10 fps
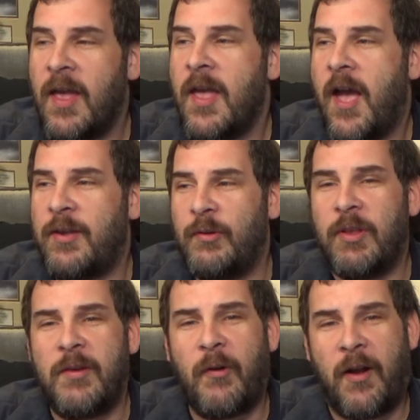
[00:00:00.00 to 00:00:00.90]
and you
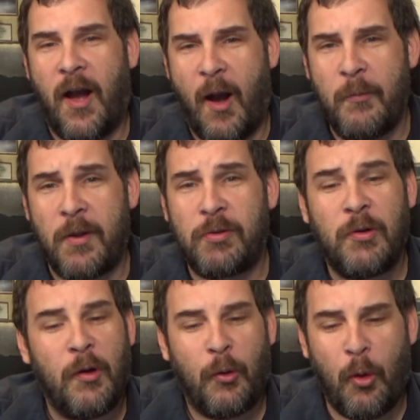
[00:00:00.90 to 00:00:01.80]
leave a comment
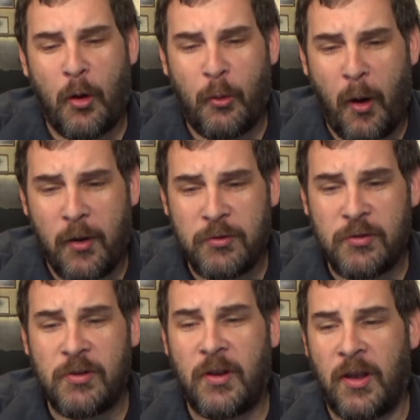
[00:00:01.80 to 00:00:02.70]
or a
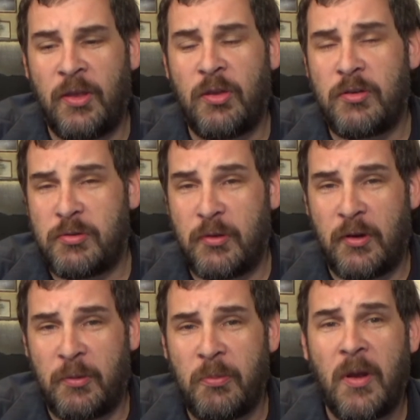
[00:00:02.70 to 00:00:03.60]
question in the
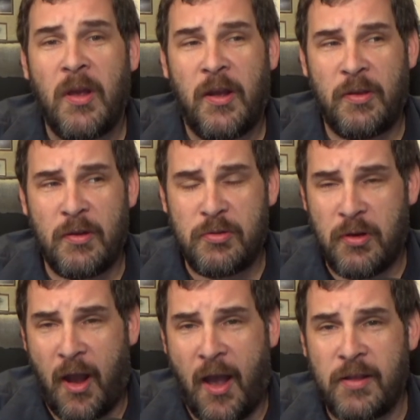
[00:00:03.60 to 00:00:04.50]
stream, in the
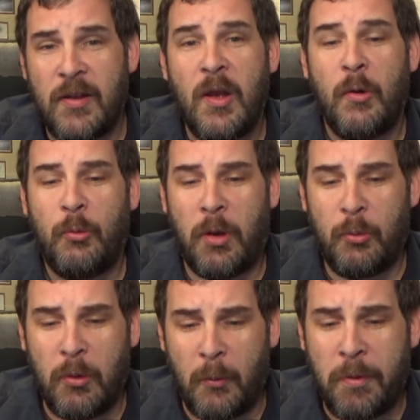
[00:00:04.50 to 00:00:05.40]
chat, we
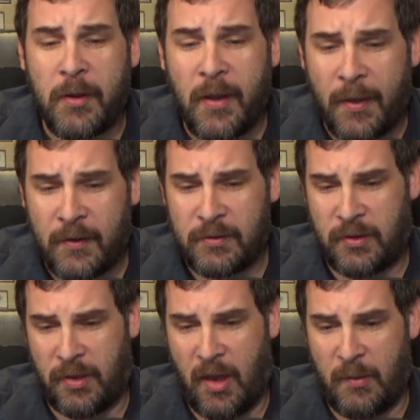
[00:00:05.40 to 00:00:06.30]
will be getting
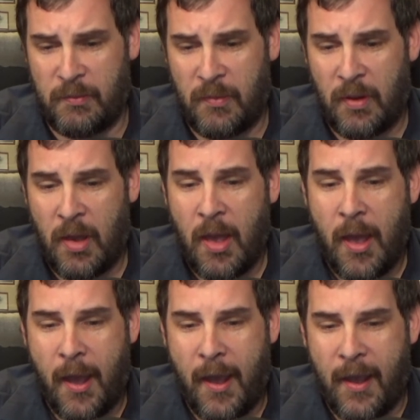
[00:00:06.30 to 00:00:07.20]
to them,
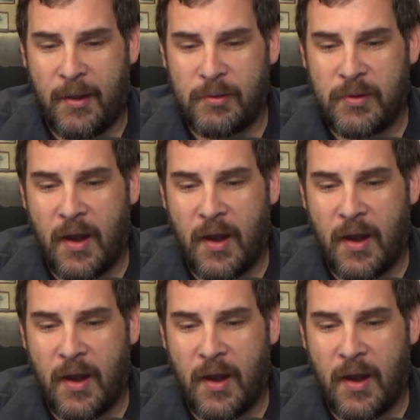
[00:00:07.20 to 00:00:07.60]
and